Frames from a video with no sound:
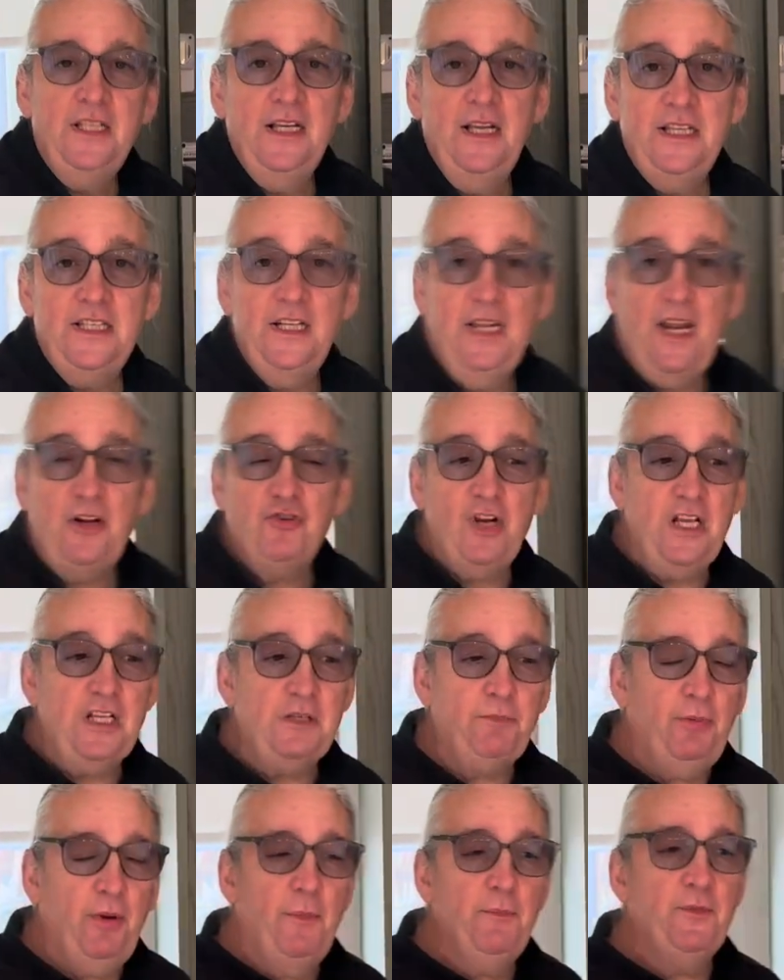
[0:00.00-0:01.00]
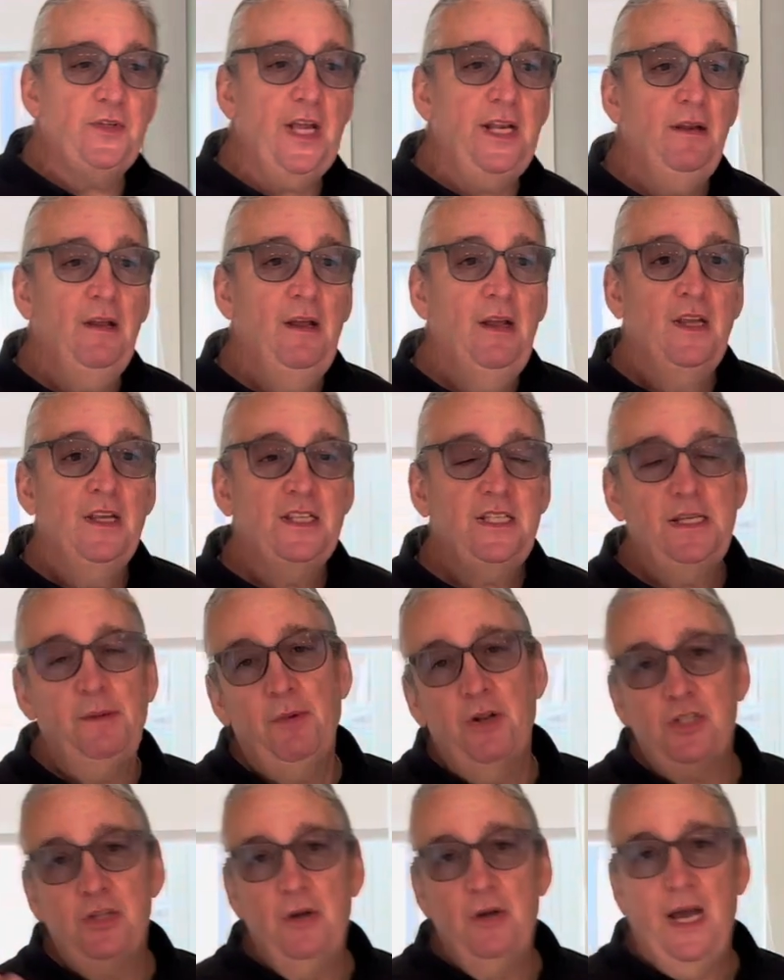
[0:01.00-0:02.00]
It's electric. It's plumbed in,
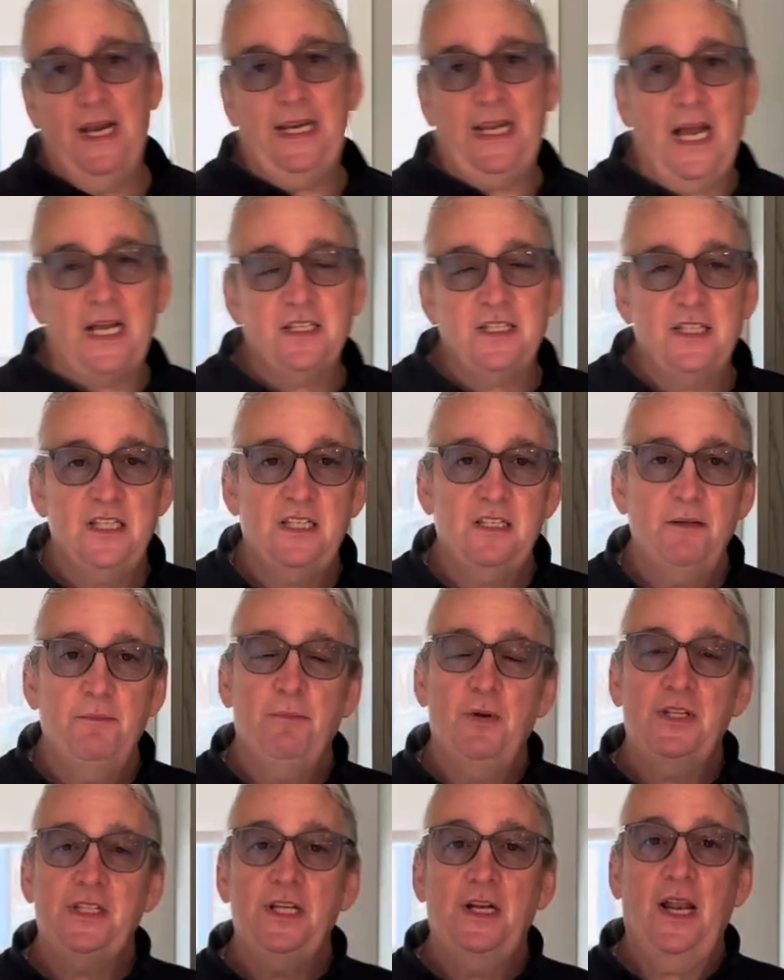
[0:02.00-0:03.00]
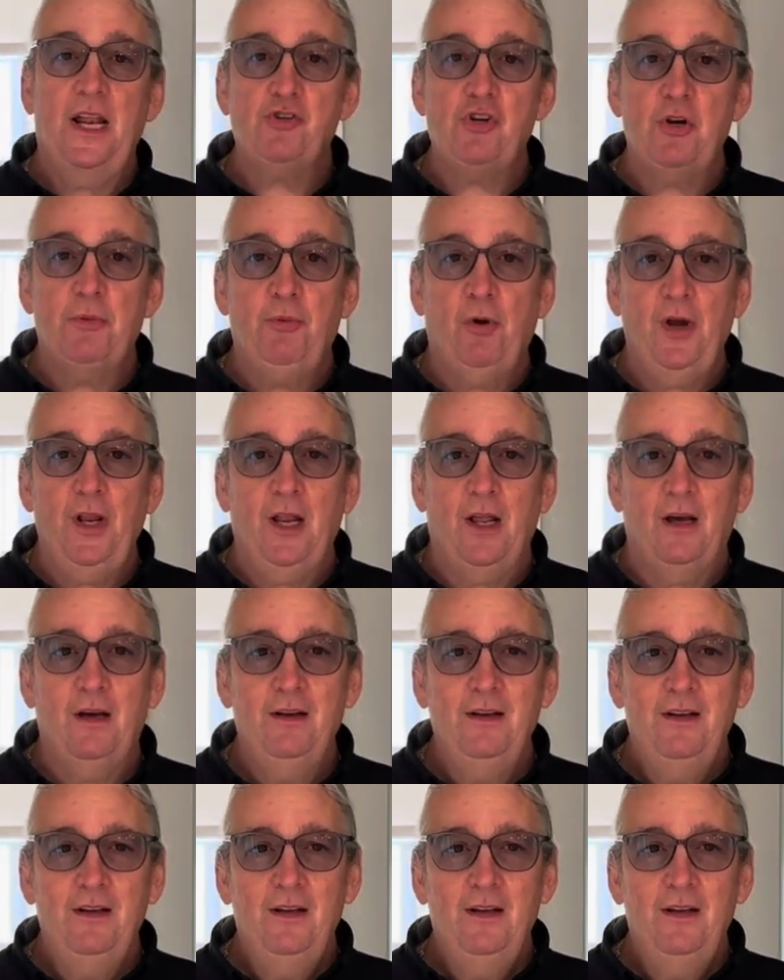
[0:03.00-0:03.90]
similar to a gas system, but it's an electric boiler.